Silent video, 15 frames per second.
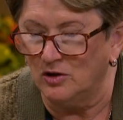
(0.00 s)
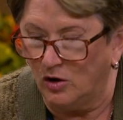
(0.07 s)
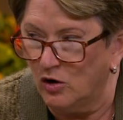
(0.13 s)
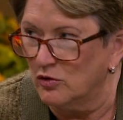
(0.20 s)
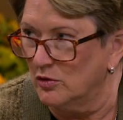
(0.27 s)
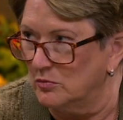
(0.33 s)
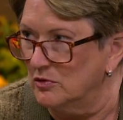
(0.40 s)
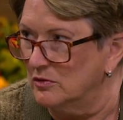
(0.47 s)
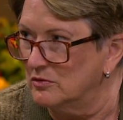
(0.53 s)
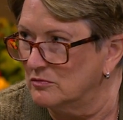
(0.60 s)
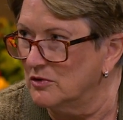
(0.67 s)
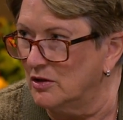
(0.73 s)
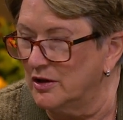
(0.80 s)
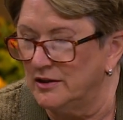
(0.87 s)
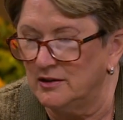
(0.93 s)
horrible,
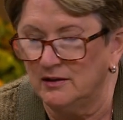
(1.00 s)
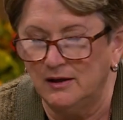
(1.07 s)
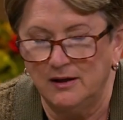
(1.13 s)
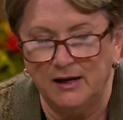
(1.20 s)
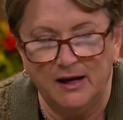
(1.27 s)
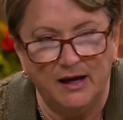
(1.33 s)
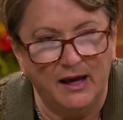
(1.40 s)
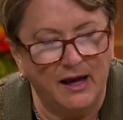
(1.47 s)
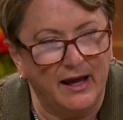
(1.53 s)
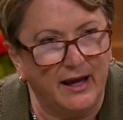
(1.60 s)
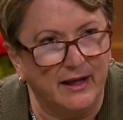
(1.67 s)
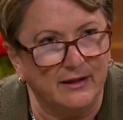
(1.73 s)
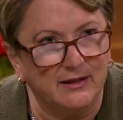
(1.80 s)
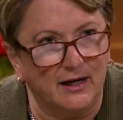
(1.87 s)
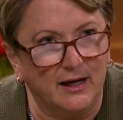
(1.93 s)
right?
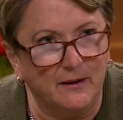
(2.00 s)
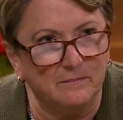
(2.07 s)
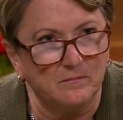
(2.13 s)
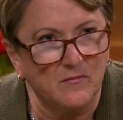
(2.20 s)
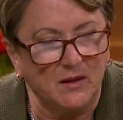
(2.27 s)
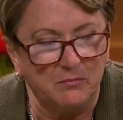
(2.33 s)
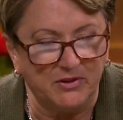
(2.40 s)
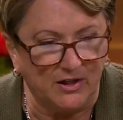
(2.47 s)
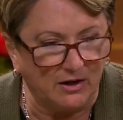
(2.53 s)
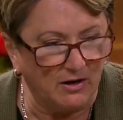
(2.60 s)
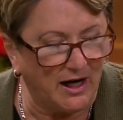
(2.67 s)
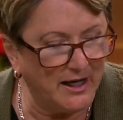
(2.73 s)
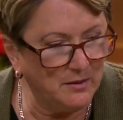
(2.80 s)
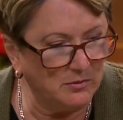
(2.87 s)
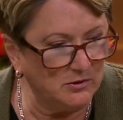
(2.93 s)
And, um, but they were
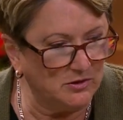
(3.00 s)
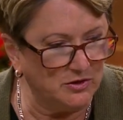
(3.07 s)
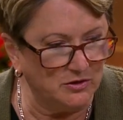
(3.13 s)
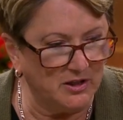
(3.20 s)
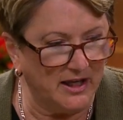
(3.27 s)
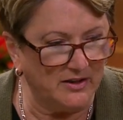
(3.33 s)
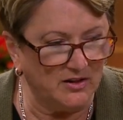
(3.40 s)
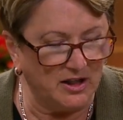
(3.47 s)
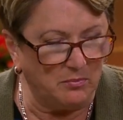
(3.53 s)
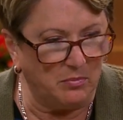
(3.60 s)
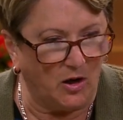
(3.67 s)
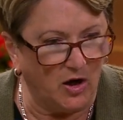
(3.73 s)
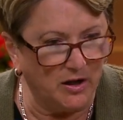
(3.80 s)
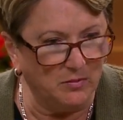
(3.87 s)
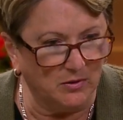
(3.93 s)
able to get their
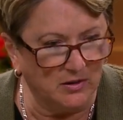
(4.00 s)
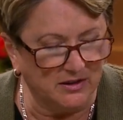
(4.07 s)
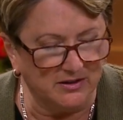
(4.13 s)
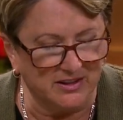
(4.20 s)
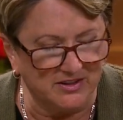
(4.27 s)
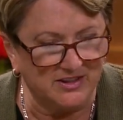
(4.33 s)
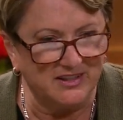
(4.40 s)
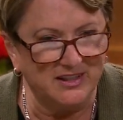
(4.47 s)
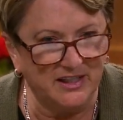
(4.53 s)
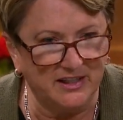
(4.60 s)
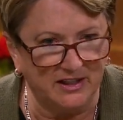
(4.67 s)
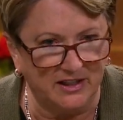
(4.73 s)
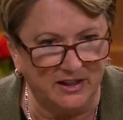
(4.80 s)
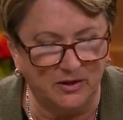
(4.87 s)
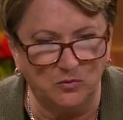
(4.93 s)
Bible and to sneak
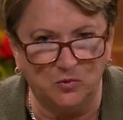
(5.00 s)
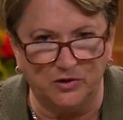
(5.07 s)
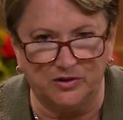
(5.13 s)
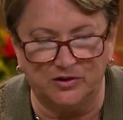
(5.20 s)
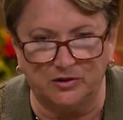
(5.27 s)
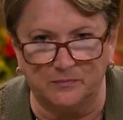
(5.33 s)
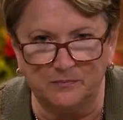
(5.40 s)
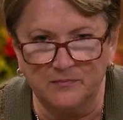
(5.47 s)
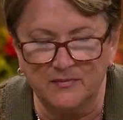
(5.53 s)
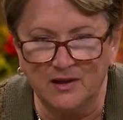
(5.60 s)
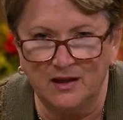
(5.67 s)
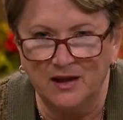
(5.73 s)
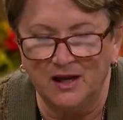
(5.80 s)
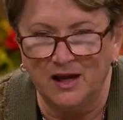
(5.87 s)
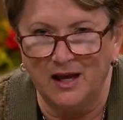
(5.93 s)
it in with them.
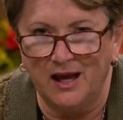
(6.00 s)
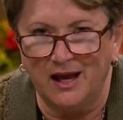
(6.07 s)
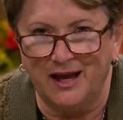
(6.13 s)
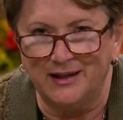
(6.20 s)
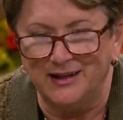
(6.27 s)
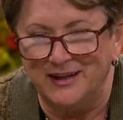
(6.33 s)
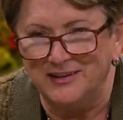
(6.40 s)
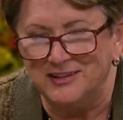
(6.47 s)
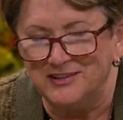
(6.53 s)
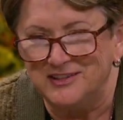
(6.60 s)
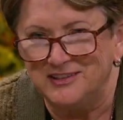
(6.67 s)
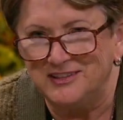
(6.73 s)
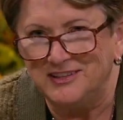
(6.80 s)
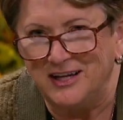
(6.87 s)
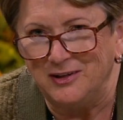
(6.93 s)
And, and it
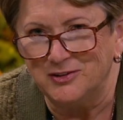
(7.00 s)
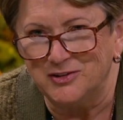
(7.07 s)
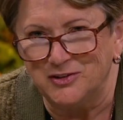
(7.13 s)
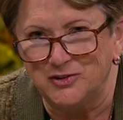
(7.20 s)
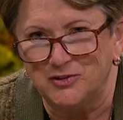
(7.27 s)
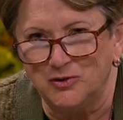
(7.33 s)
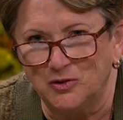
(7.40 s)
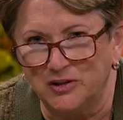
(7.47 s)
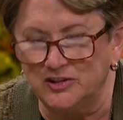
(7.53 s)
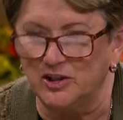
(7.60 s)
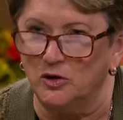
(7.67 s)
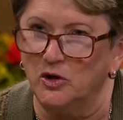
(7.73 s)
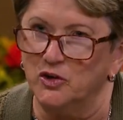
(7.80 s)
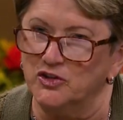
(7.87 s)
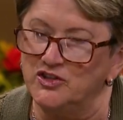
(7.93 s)
tells a story. So
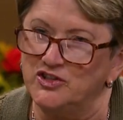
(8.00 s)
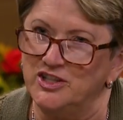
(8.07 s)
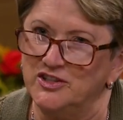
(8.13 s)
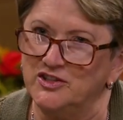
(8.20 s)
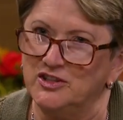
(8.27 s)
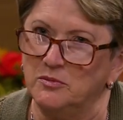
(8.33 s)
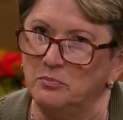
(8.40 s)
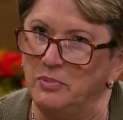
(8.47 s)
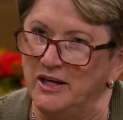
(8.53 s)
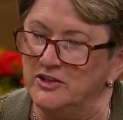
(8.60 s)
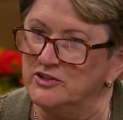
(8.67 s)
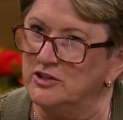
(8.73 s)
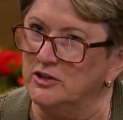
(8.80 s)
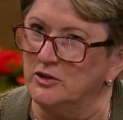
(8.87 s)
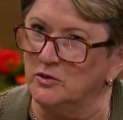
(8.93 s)
her sister
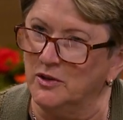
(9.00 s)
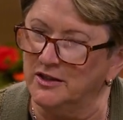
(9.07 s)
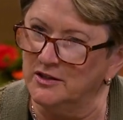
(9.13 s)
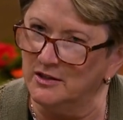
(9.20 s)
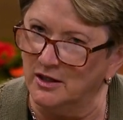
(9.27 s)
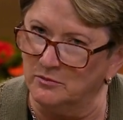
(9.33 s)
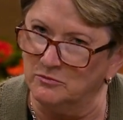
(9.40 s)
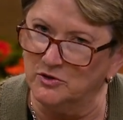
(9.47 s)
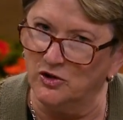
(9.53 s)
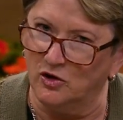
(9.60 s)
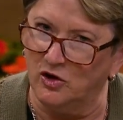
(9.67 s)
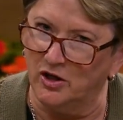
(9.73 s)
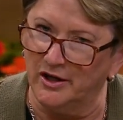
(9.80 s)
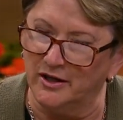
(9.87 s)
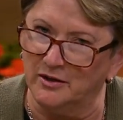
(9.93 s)
Betsie, who ended up
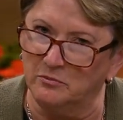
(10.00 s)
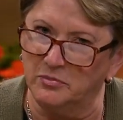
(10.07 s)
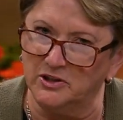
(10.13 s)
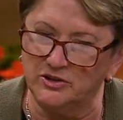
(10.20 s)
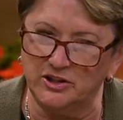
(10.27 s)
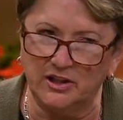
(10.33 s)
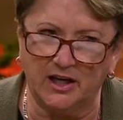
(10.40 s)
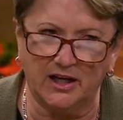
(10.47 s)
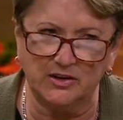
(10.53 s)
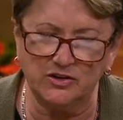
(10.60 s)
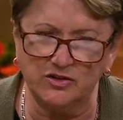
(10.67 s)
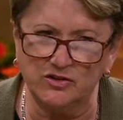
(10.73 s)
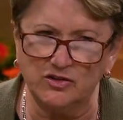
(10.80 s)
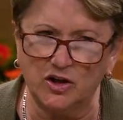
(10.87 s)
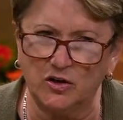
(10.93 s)
dying, but she had
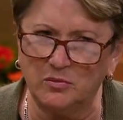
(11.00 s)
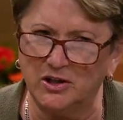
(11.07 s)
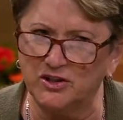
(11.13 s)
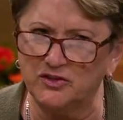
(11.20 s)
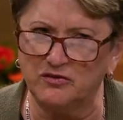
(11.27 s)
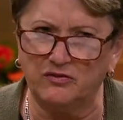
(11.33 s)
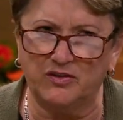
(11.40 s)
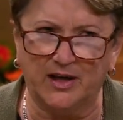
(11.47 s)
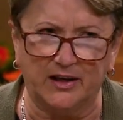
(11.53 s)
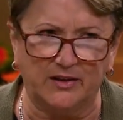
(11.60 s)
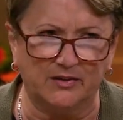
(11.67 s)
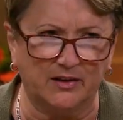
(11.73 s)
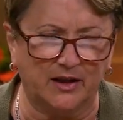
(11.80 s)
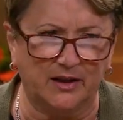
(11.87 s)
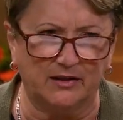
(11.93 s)
so much
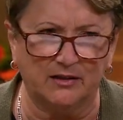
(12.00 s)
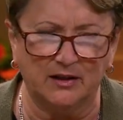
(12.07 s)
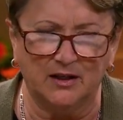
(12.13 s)
faith and